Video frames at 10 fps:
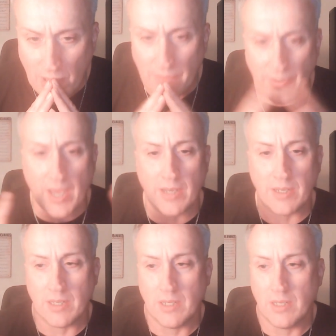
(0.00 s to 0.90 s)

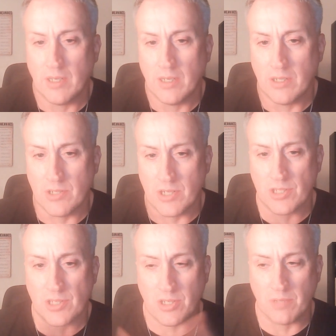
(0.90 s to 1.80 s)
that
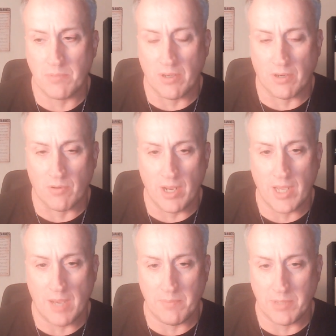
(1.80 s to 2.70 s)
Jesus could be a great
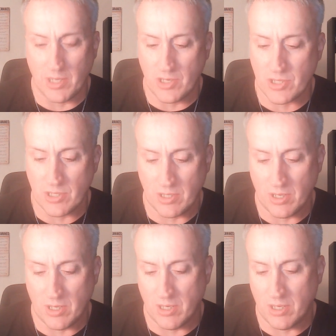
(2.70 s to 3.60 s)
combination
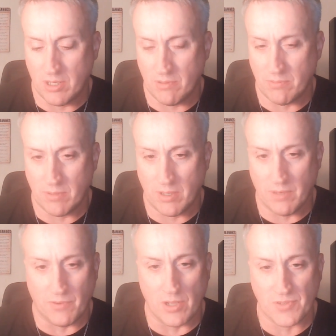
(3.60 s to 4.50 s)
of a
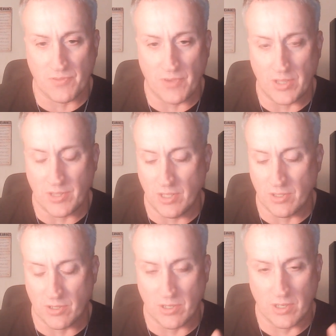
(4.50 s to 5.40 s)
false faith
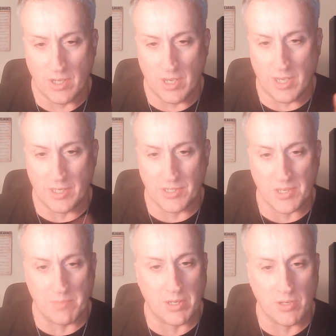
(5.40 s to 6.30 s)
healer and
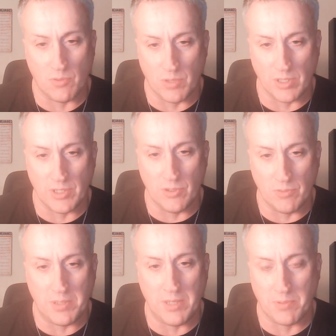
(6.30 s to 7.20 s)
somebody who really knew
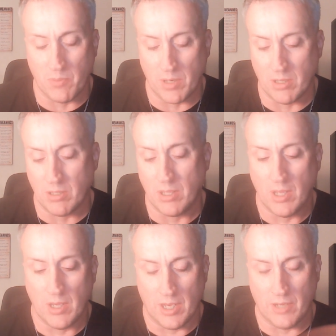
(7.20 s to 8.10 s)
people well
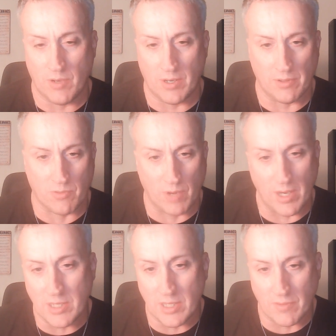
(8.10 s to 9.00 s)
and who had a
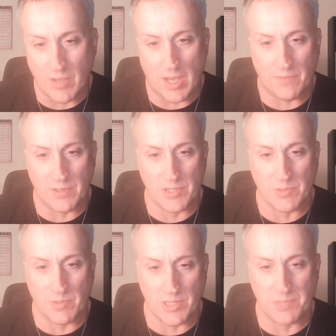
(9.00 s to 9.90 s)
great deal of
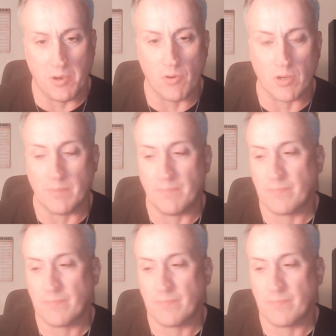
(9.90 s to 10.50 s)
confidence when he spoke.